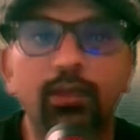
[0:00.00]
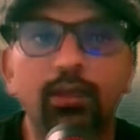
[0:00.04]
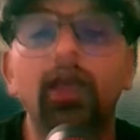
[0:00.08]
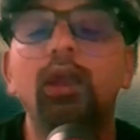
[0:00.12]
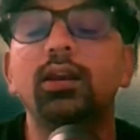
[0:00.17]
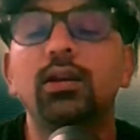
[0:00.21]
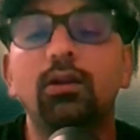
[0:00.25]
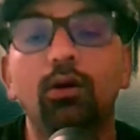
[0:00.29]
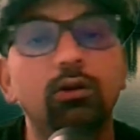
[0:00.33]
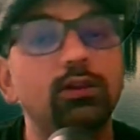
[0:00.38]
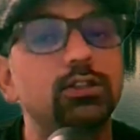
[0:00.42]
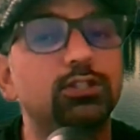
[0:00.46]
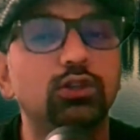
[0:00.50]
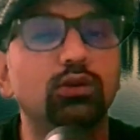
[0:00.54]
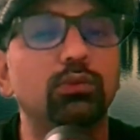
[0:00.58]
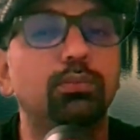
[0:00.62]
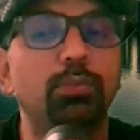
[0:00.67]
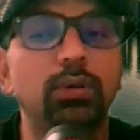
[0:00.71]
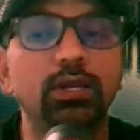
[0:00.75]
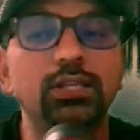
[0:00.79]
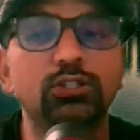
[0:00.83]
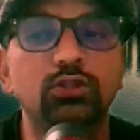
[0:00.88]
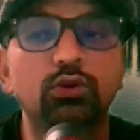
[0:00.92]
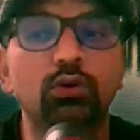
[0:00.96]
And
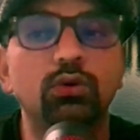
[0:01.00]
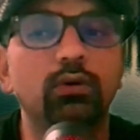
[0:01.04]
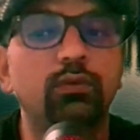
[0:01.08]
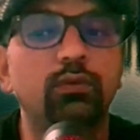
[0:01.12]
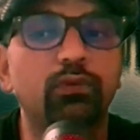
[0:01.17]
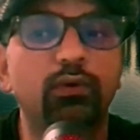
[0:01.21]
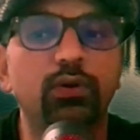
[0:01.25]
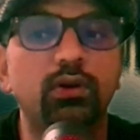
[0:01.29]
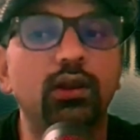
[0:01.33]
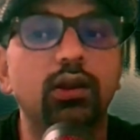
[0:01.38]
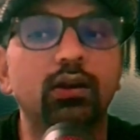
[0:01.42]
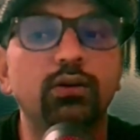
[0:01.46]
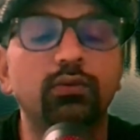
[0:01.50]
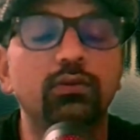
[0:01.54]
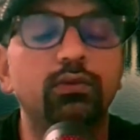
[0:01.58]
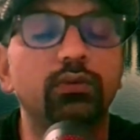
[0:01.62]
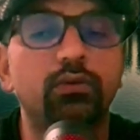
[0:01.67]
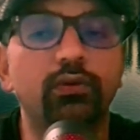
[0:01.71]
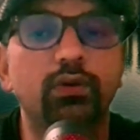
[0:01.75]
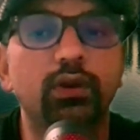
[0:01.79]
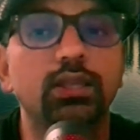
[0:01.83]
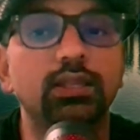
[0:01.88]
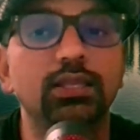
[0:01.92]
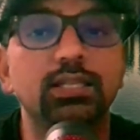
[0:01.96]
also, please don't forget to
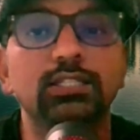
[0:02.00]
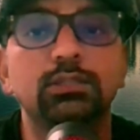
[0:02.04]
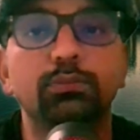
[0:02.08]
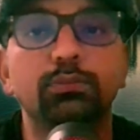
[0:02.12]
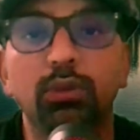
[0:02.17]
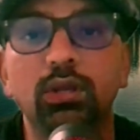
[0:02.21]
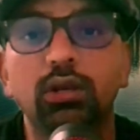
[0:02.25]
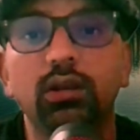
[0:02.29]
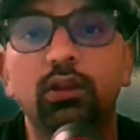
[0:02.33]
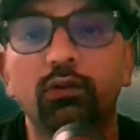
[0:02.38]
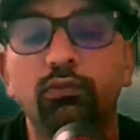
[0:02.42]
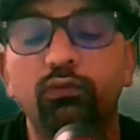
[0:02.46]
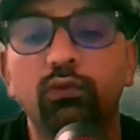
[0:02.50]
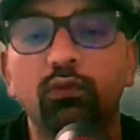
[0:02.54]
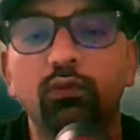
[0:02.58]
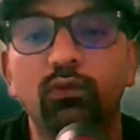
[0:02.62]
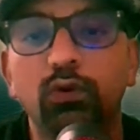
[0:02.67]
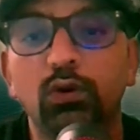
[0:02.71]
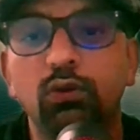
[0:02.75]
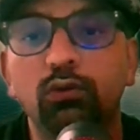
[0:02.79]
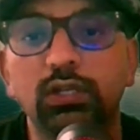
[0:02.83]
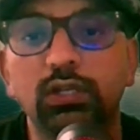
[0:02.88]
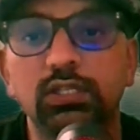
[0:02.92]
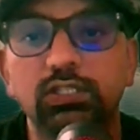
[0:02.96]
try this PDF to
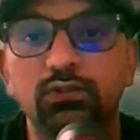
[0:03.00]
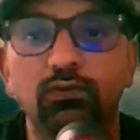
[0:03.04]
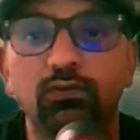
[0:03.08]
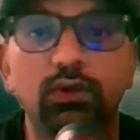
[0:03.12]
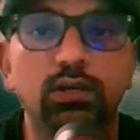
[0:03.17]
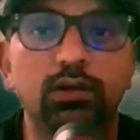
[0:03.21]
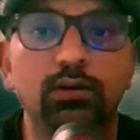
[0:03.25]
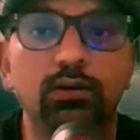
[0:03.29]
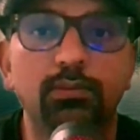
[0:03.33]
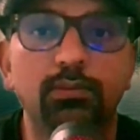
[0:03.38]
video as well.